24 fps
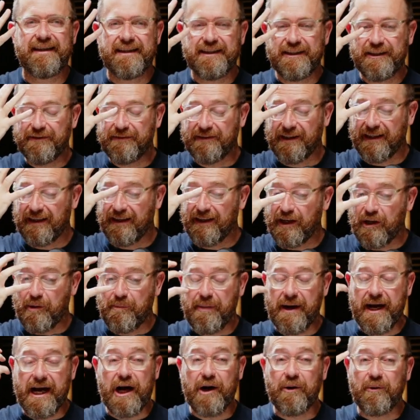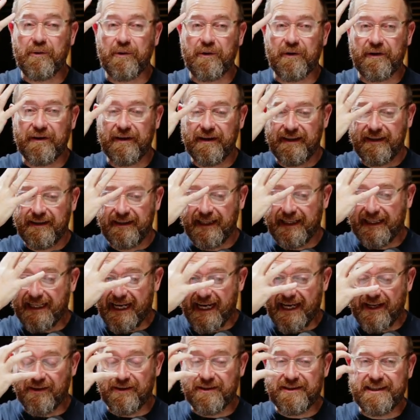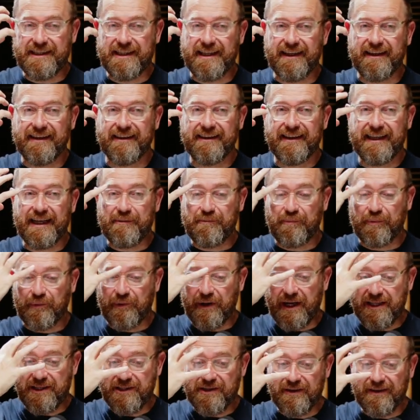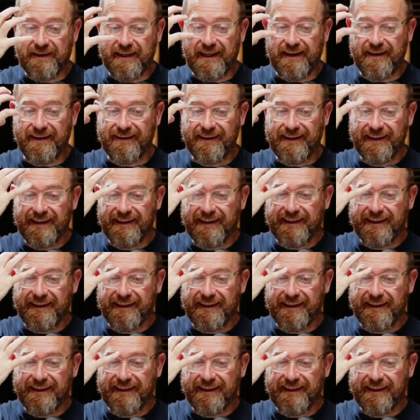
you've got a lot of power and energy and pressure there.